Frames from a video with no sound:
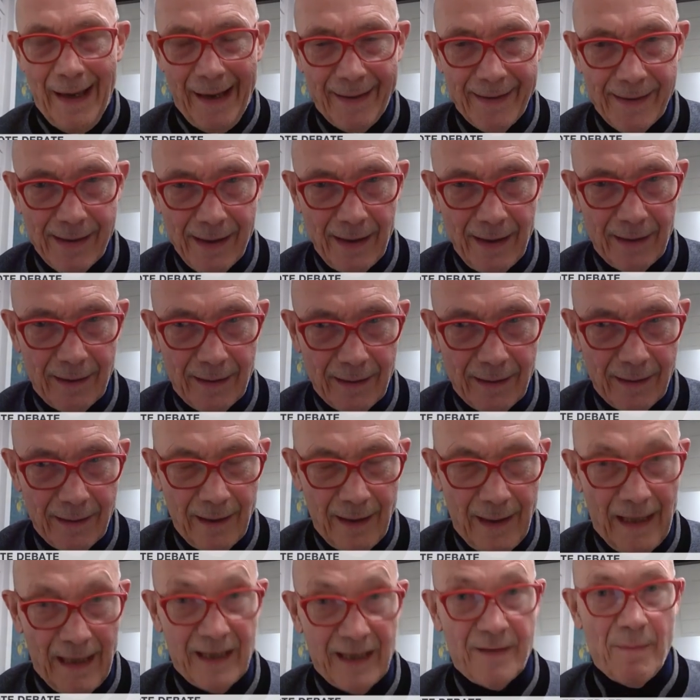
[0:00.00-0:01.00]
exit
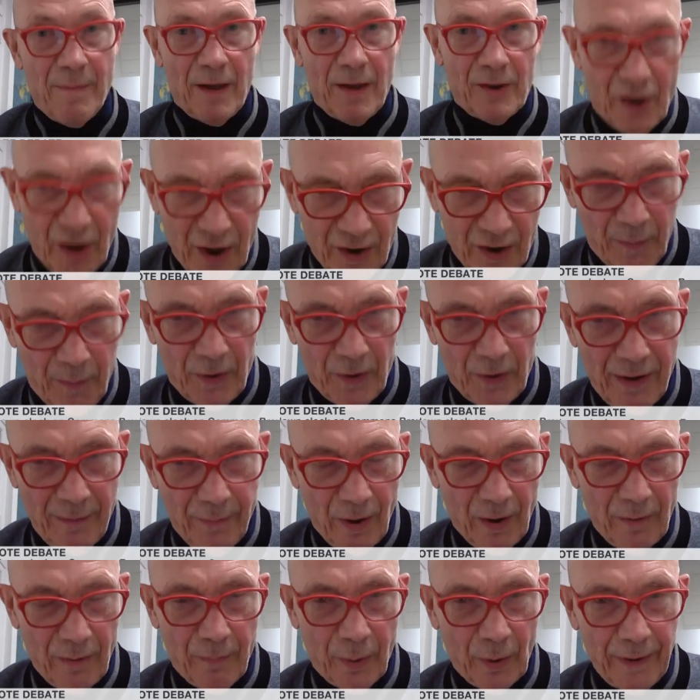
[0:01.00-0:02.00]
as much as
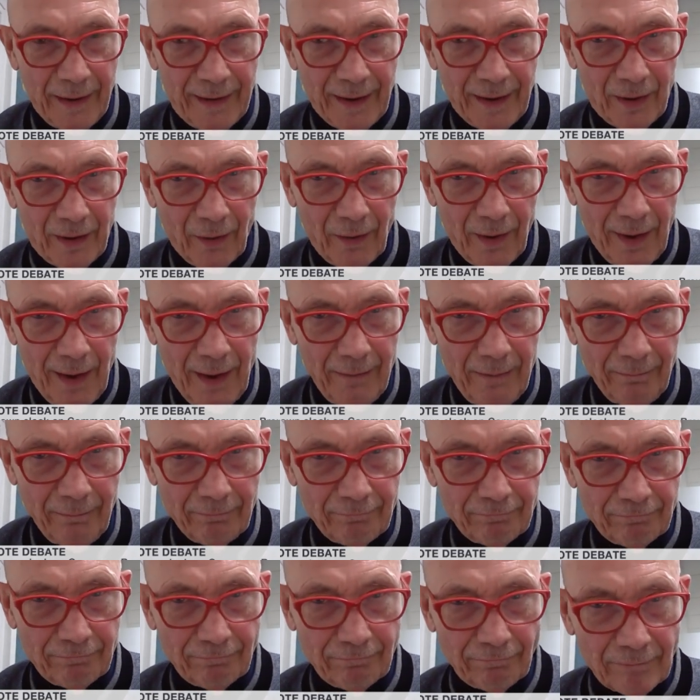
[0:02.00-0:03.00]
possible
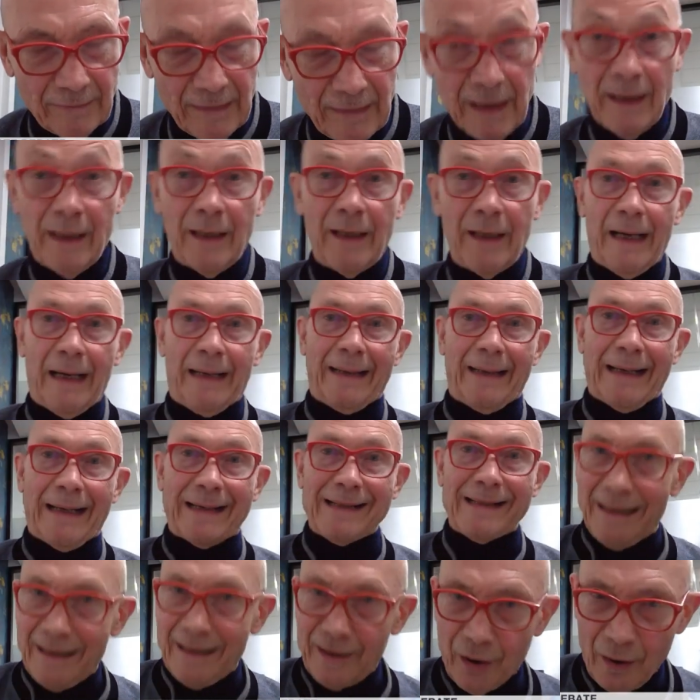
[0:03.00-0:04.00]
politically and
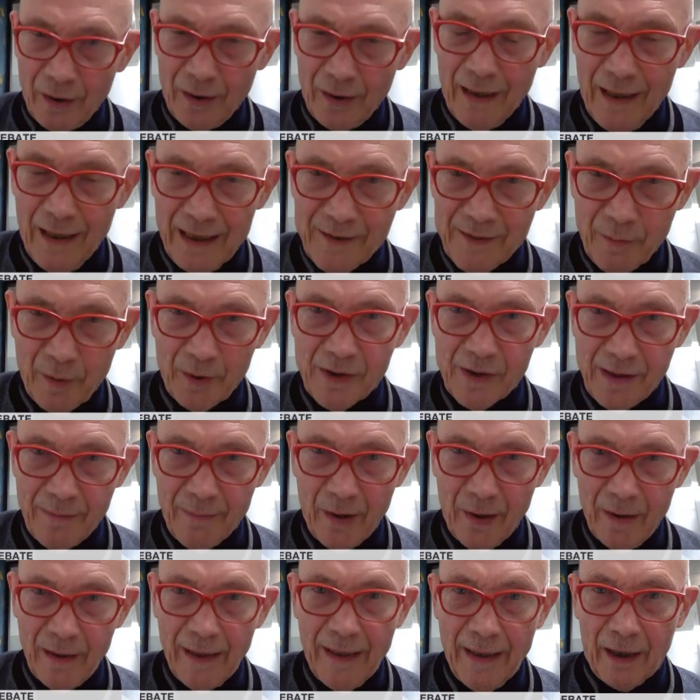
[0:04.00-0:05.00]
as little as
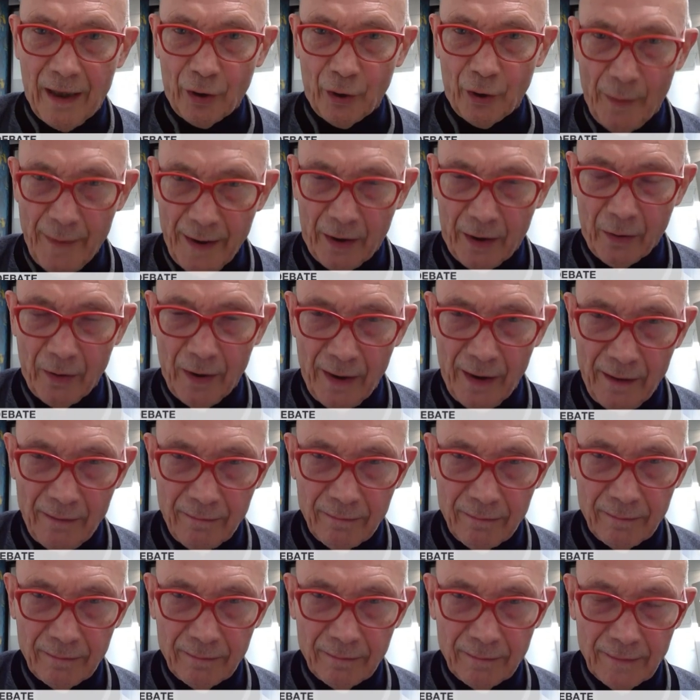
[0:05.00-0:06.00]
possible economically.
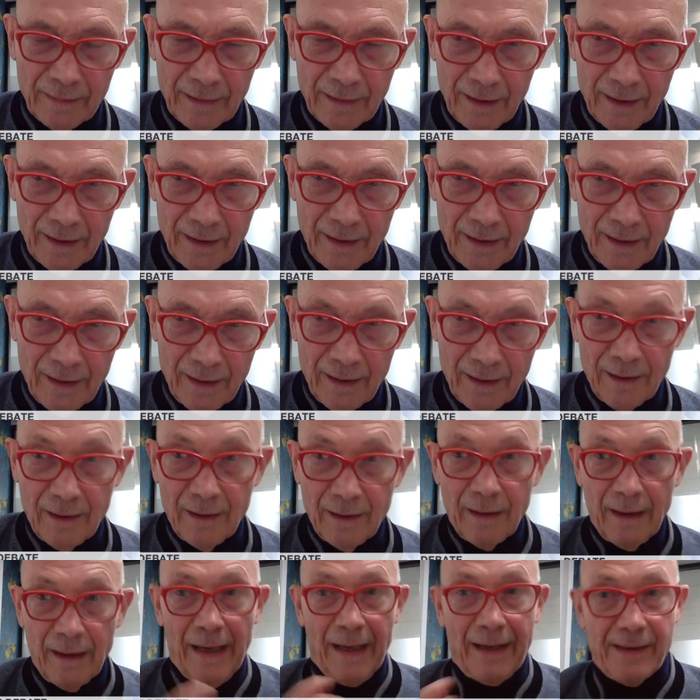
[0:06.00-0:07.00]

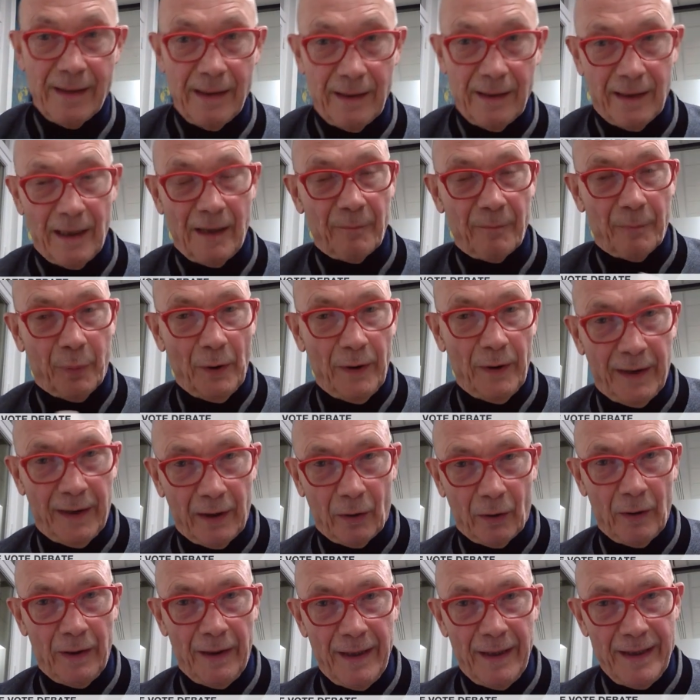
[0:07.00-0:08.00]
Exiting
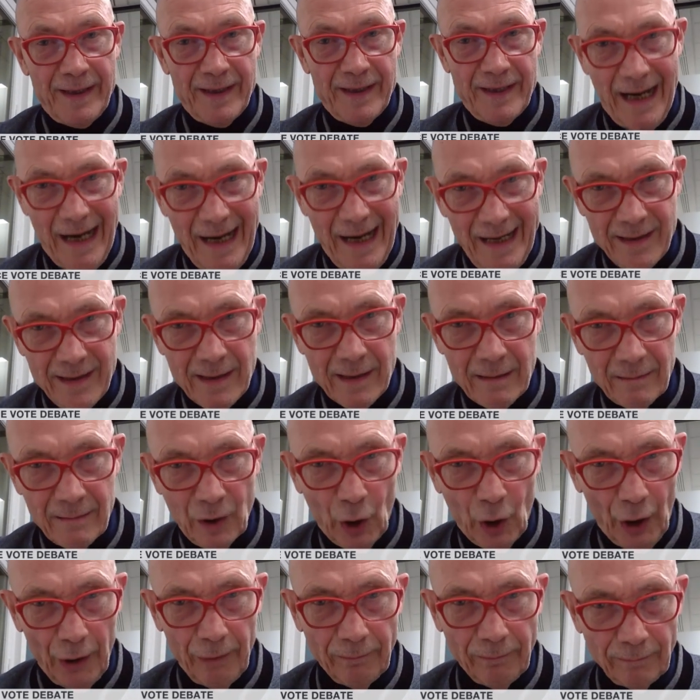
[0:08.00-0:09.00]
politically is nice,
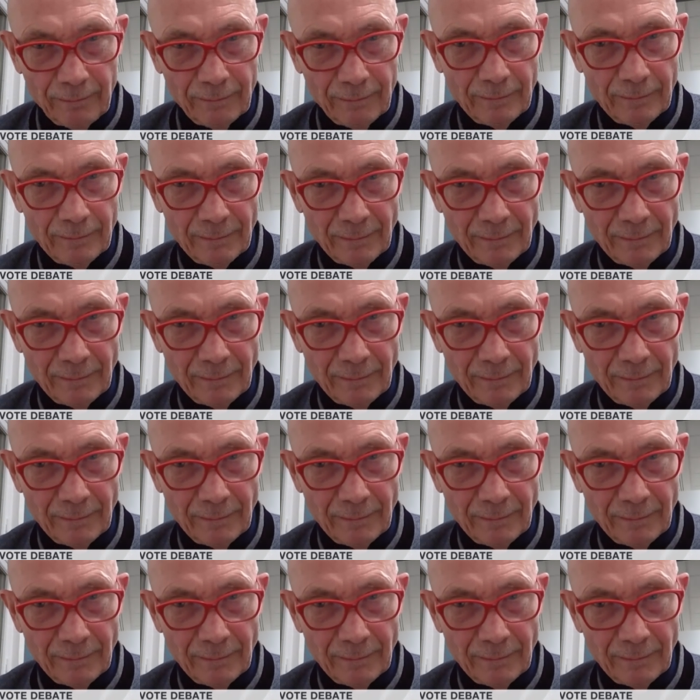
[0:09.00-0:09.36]
good.